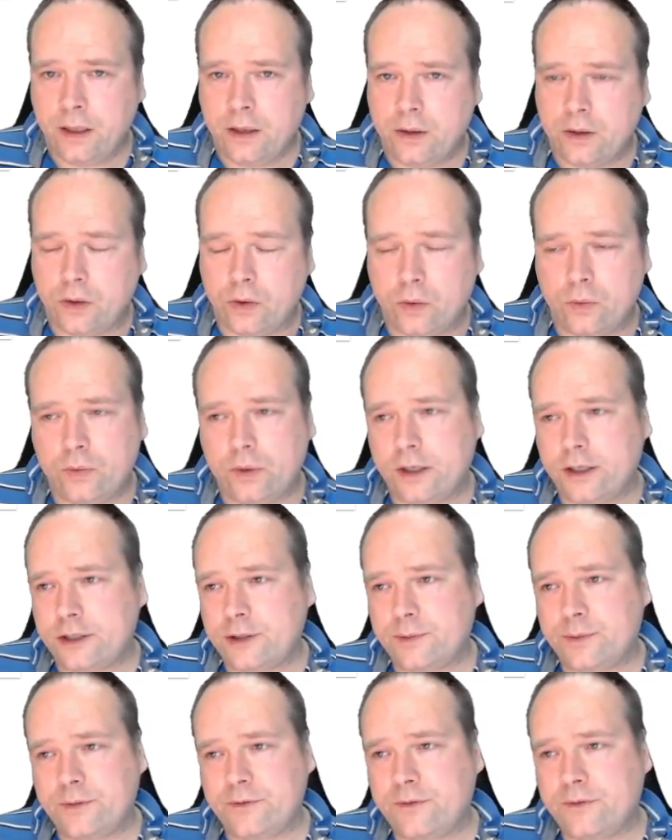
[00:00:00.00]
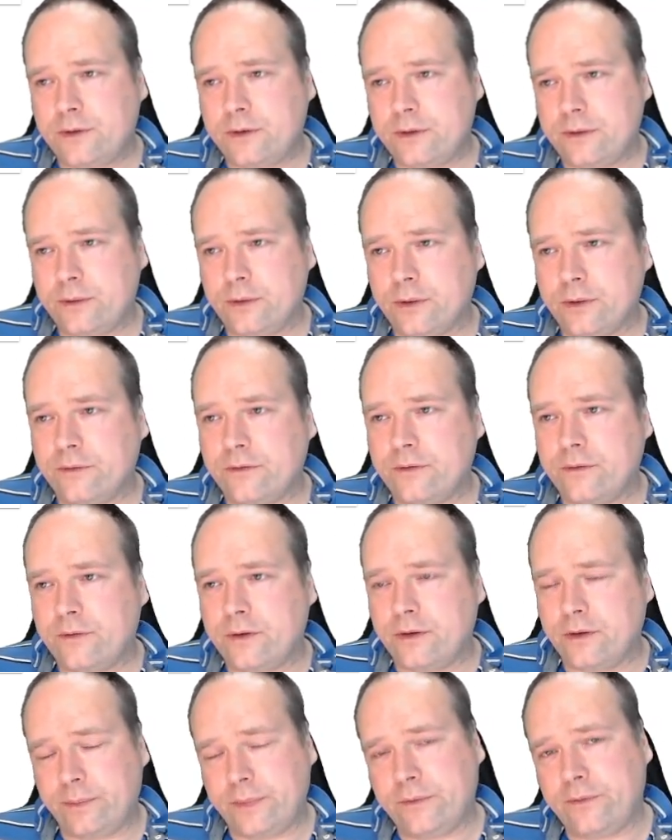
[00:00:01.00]
OWASP for looking for
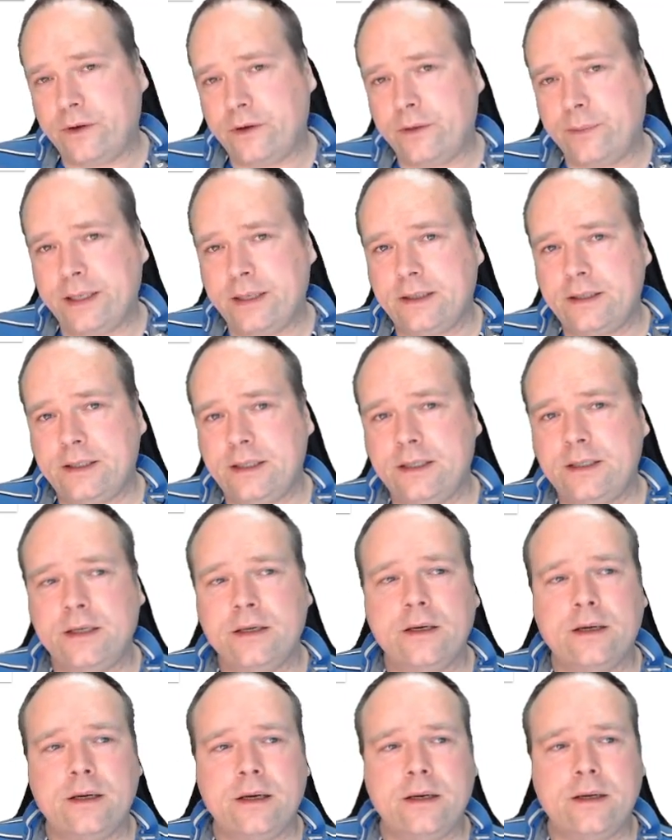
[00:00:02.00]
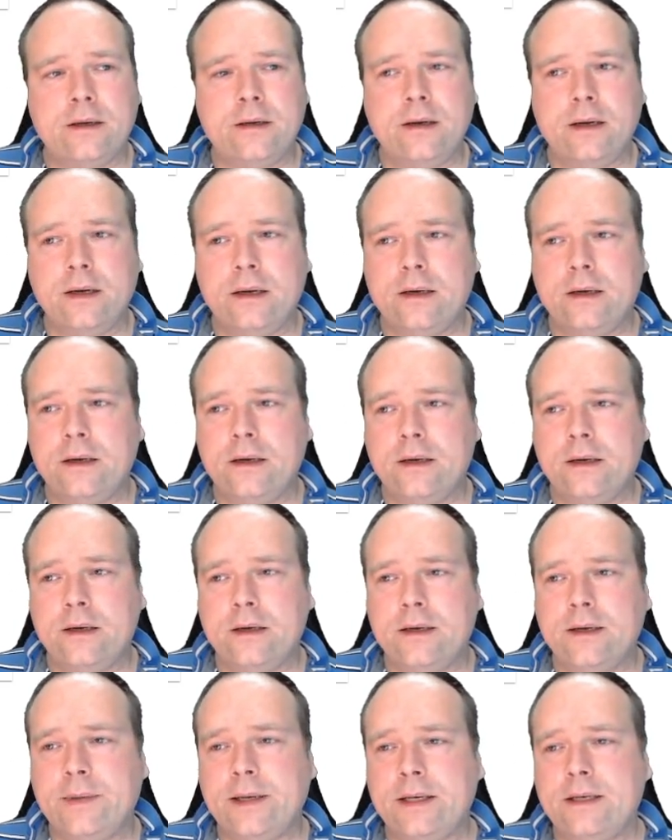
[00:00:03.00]
vulnerabilities in the
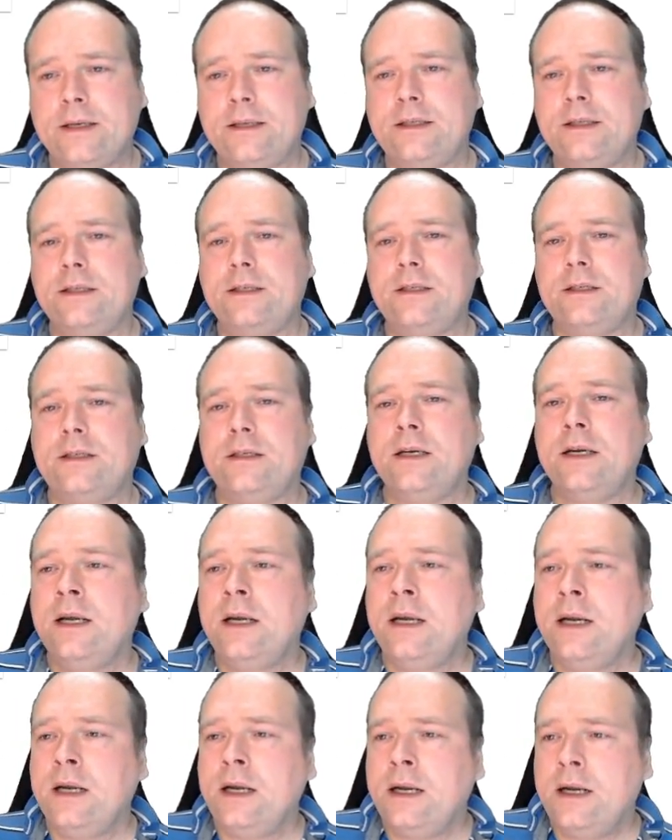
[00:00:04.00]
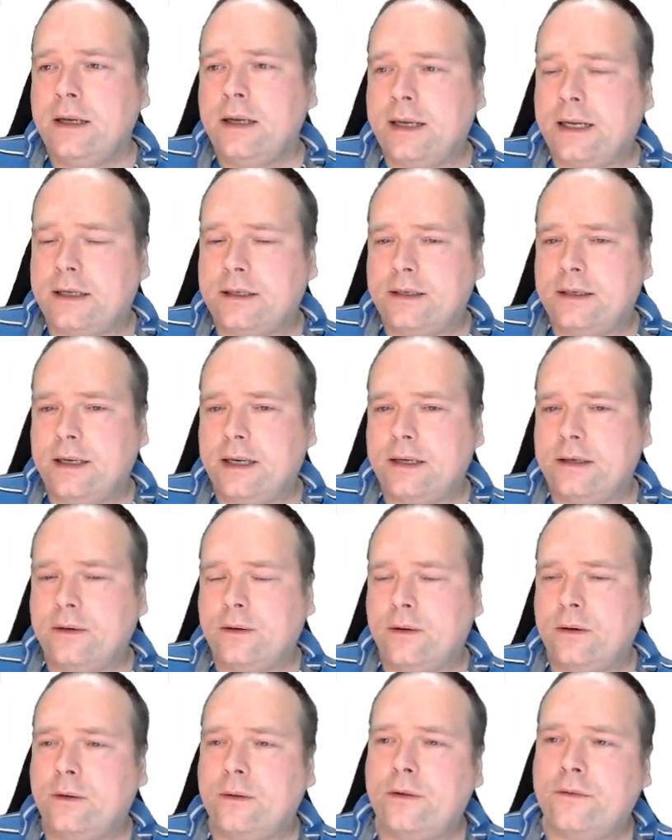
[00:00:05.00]
dependencies.
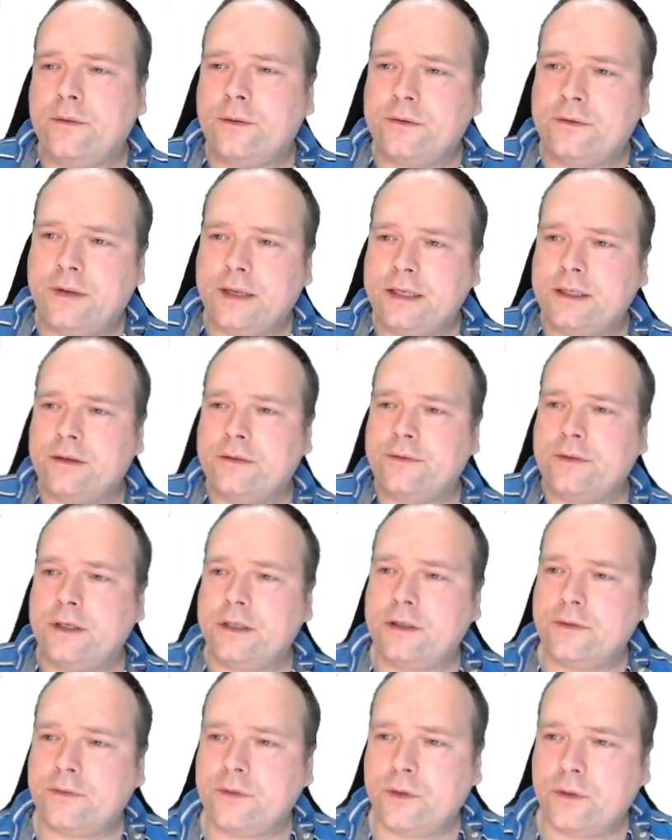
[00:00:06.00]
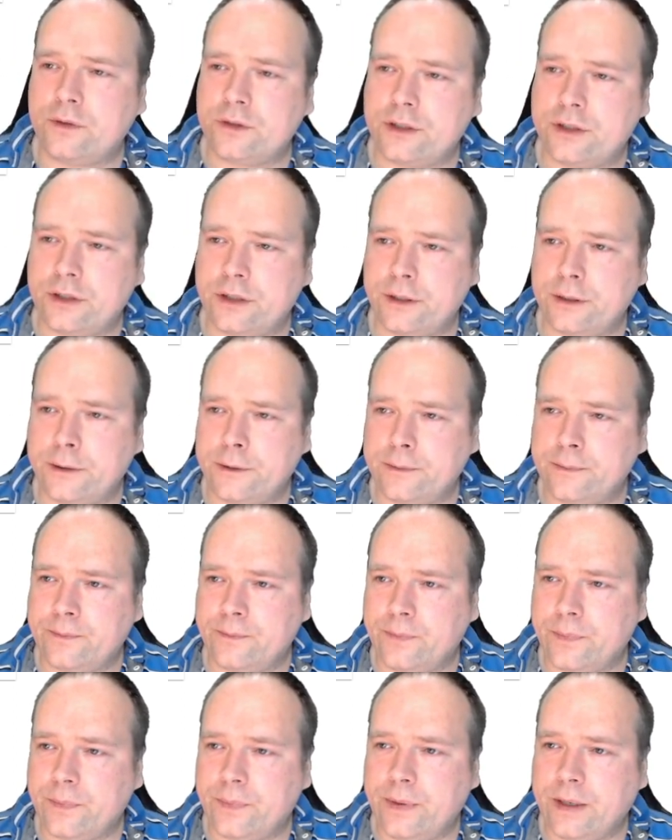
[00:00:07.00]
All of those things is of course
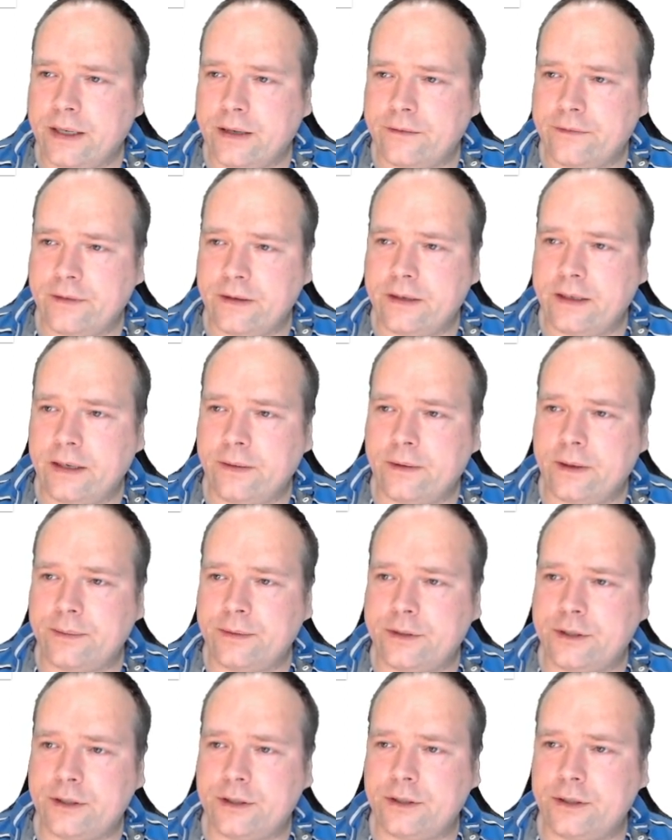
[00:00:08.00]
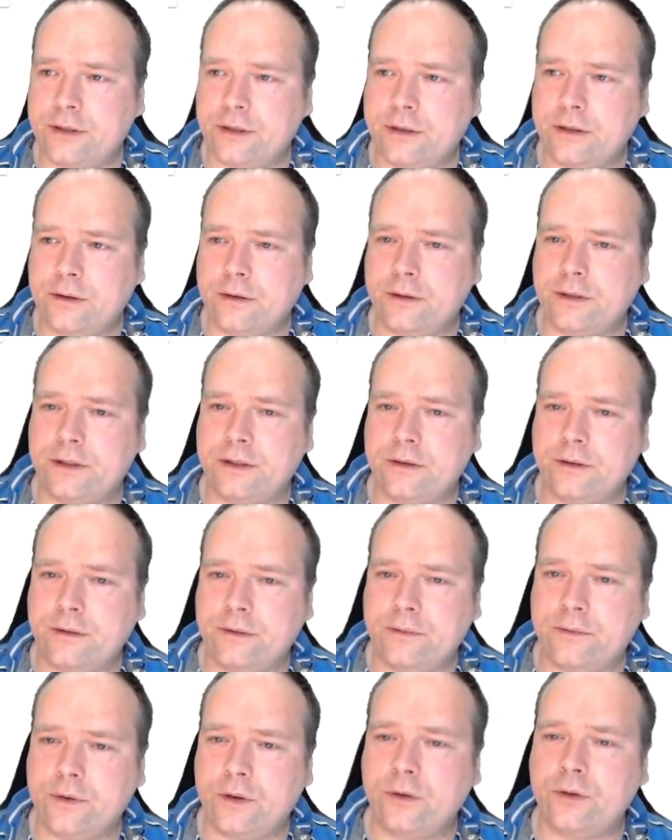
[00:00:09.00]
part of the DevOps
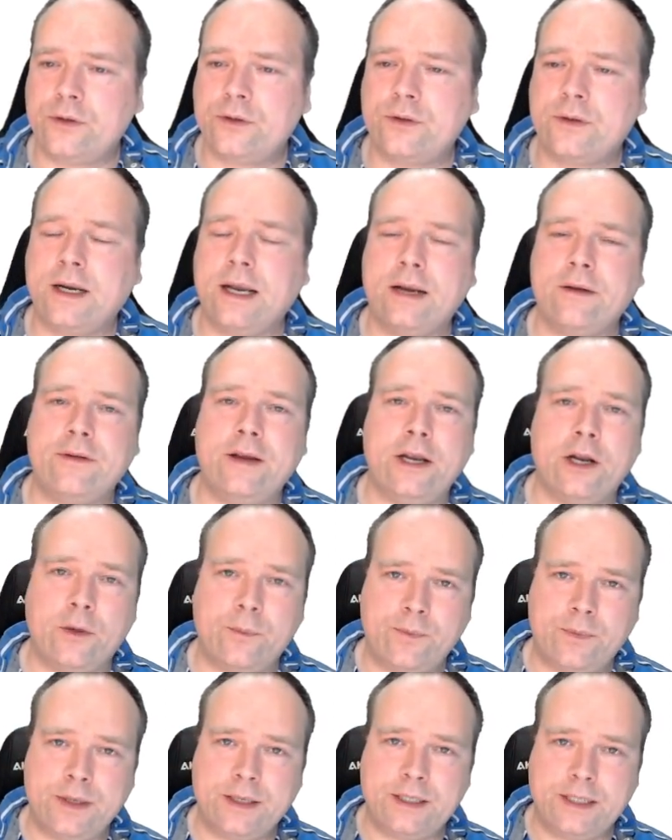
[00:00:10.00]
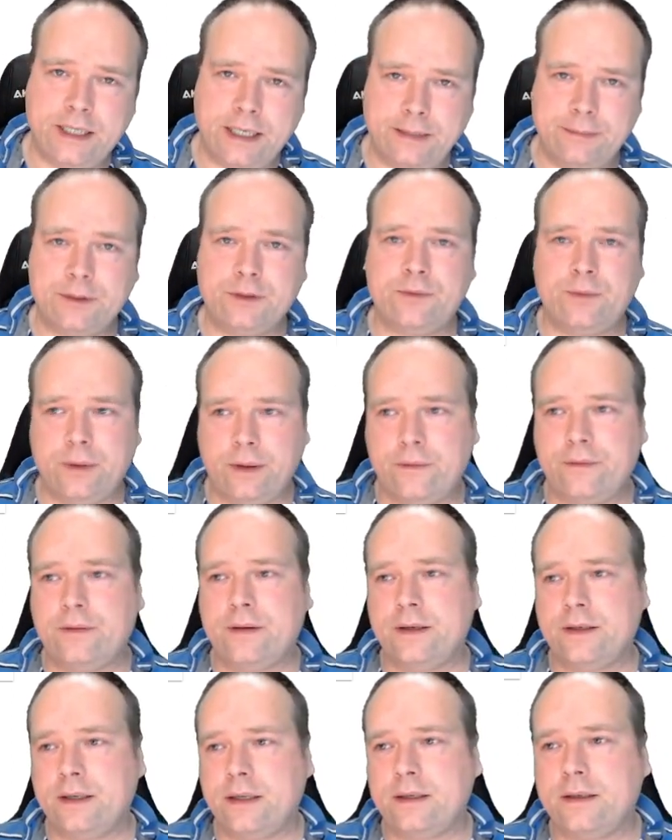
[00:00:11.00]
also role, to kind of help the teams with
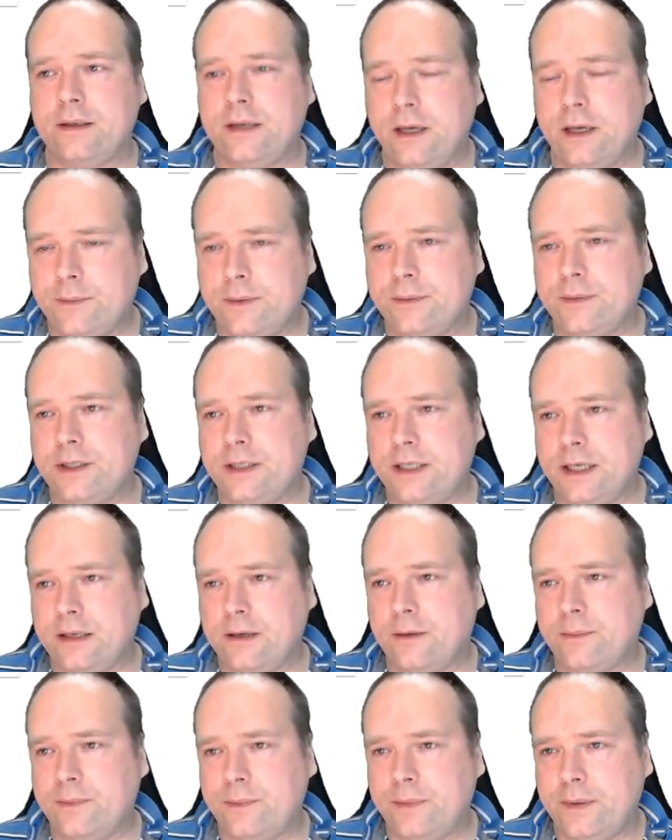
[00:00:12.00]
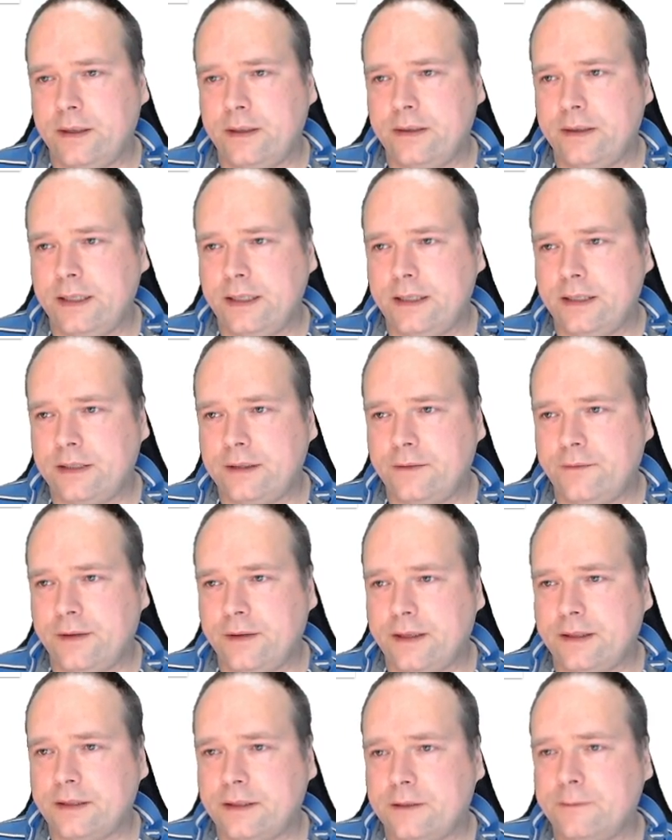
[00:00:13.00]
and help them set up these
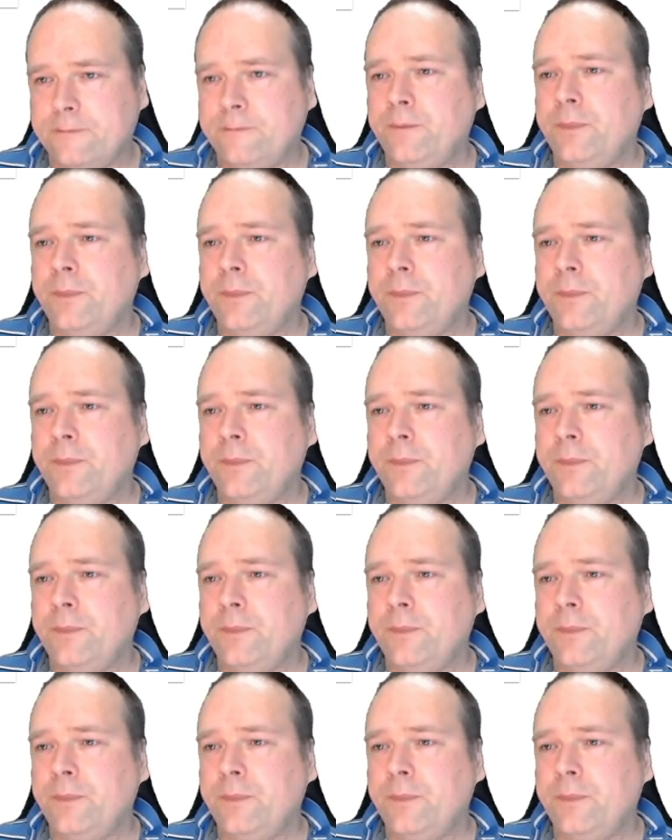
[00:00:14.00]
things.